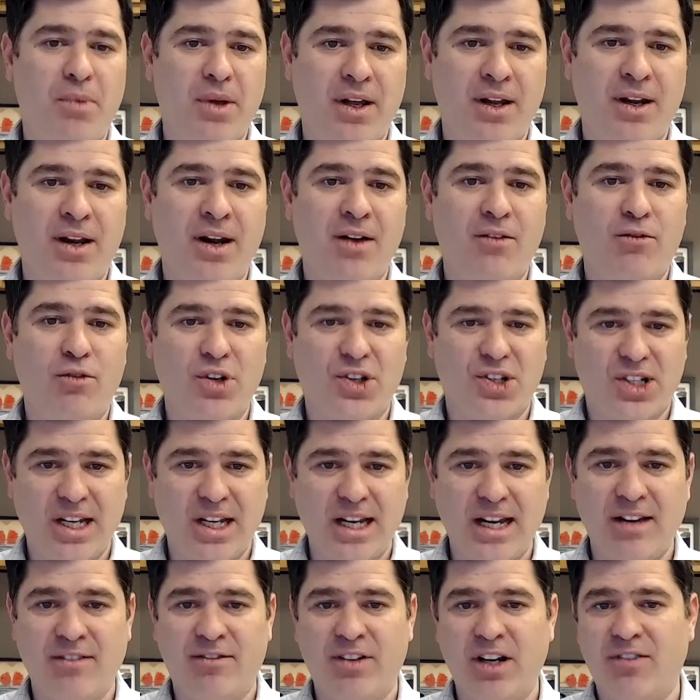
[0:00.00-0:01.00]
been
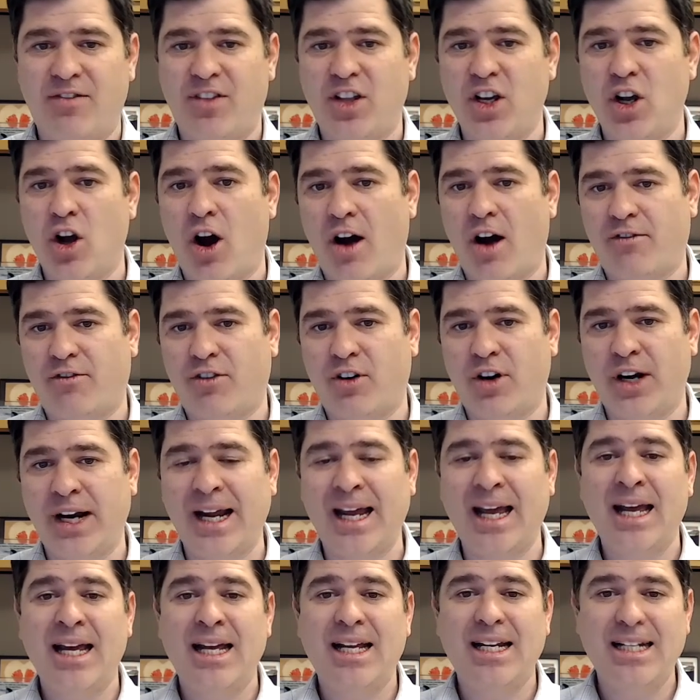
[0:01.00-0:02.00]
received if the
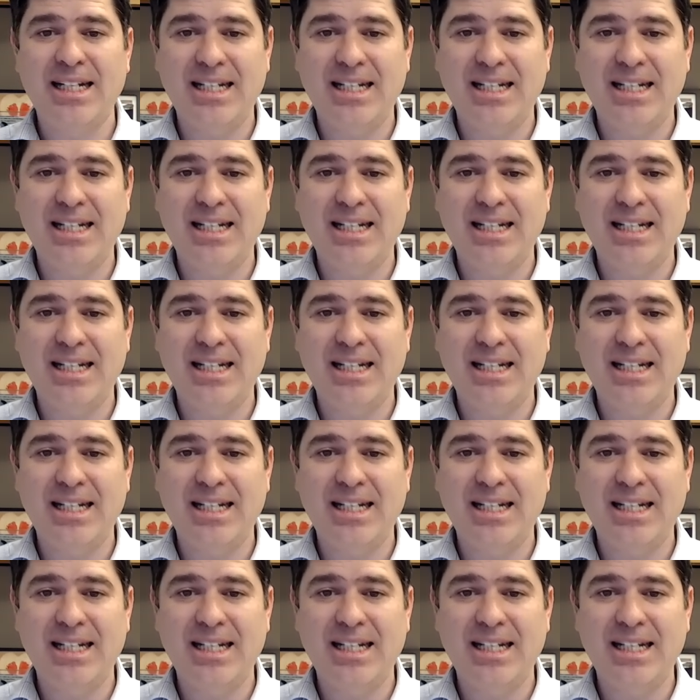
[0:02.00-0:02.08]
offering